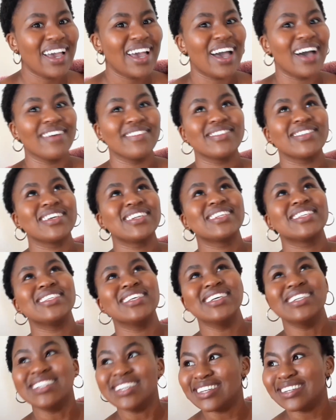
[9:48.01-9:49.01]
I've said
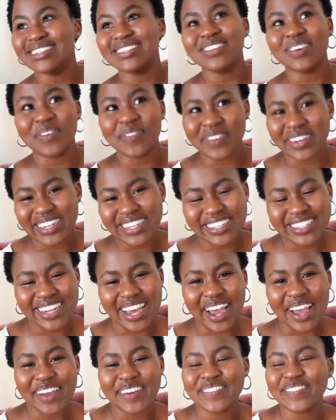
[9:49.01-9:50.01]
certain so many
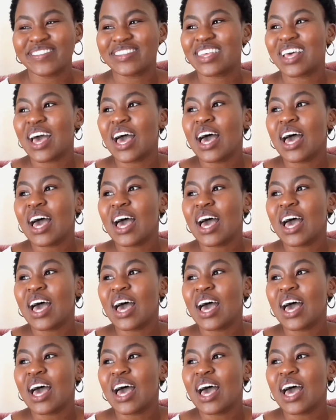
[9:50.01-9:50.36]
times.